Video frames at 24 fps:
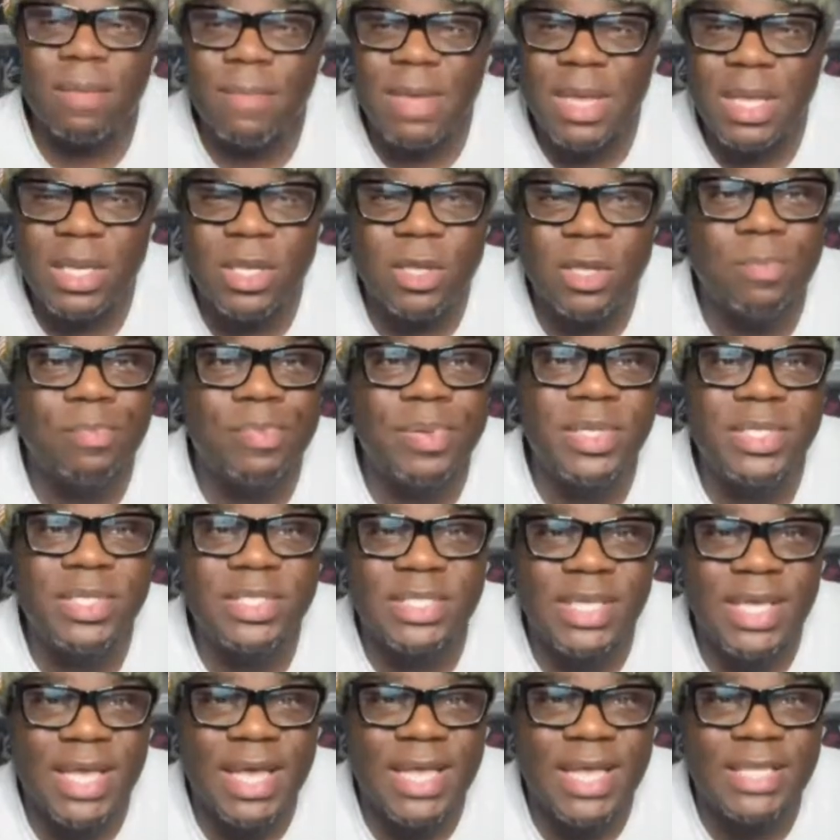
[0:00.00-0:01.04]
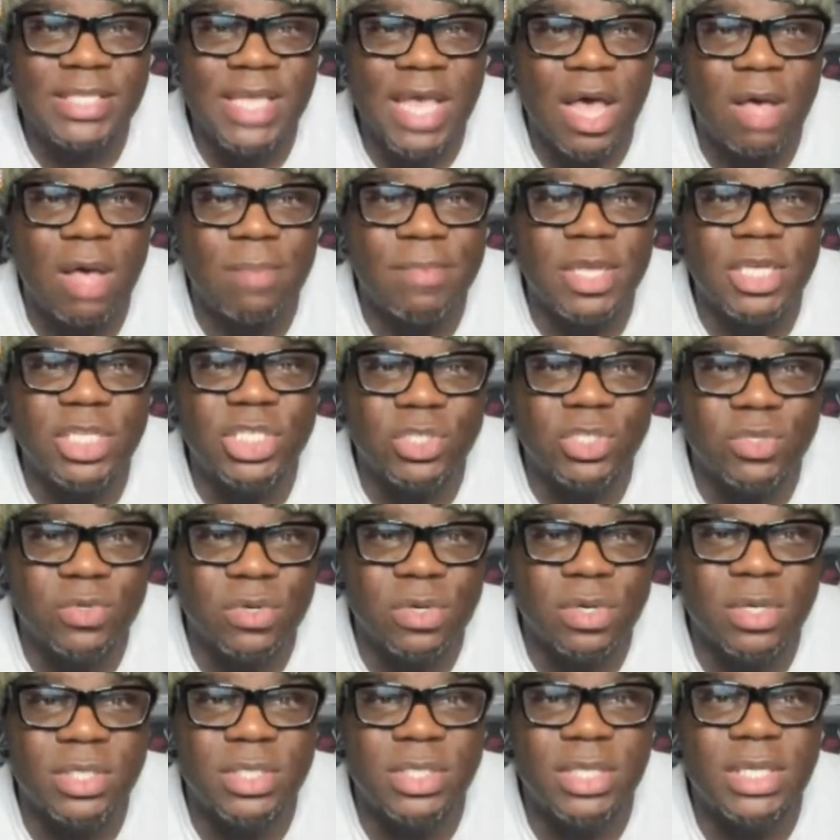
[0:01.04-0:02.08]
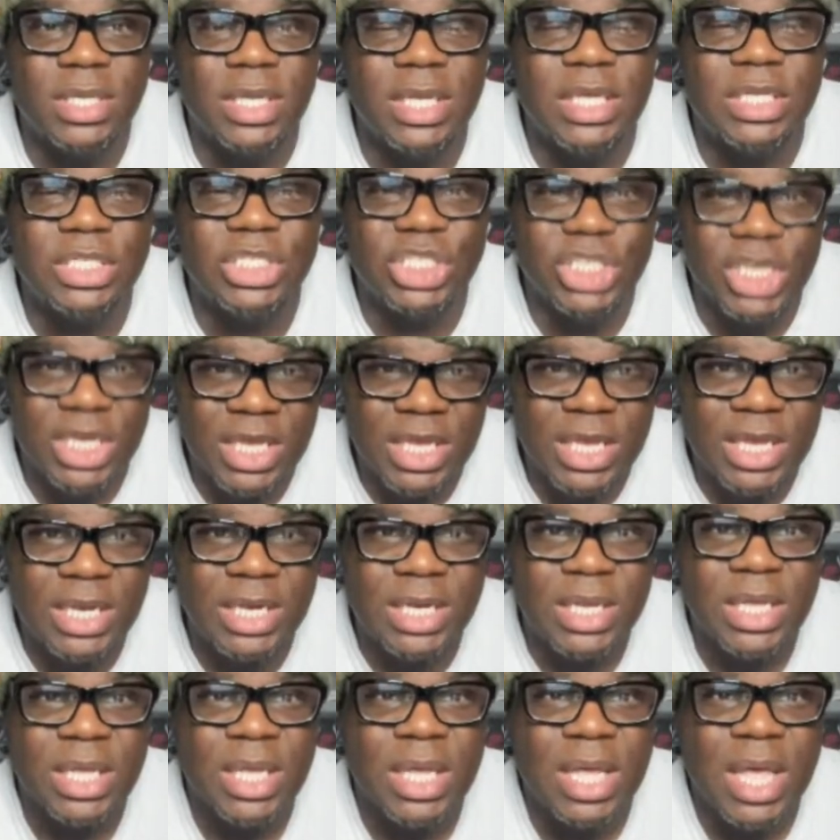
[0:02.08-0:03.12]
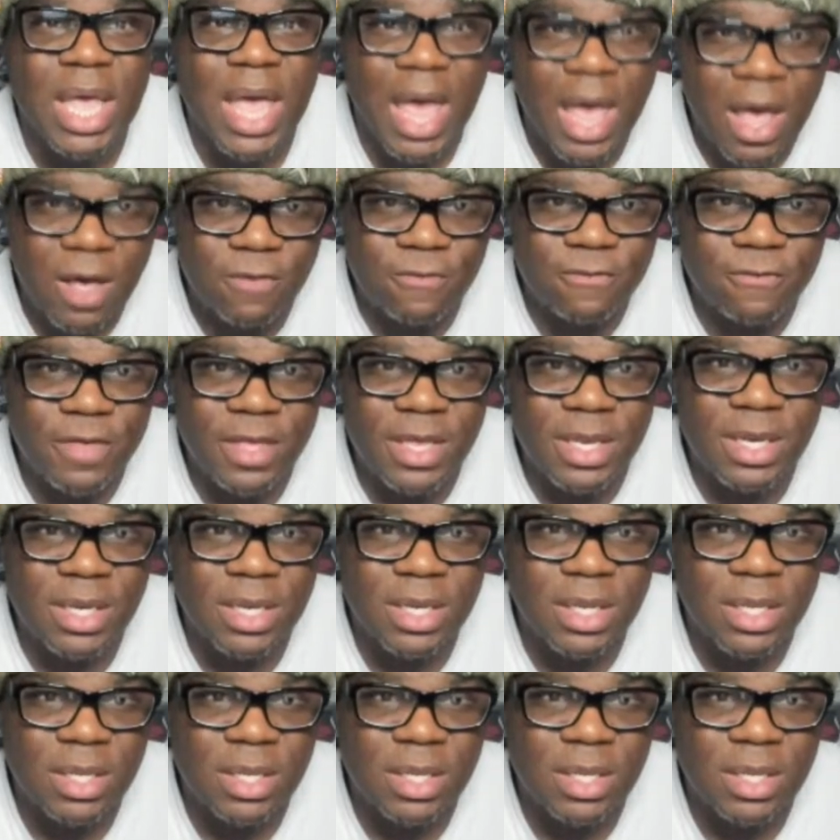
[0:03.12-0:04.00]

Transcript: me a little pussy ass Al B. Sure uh, jean outfit.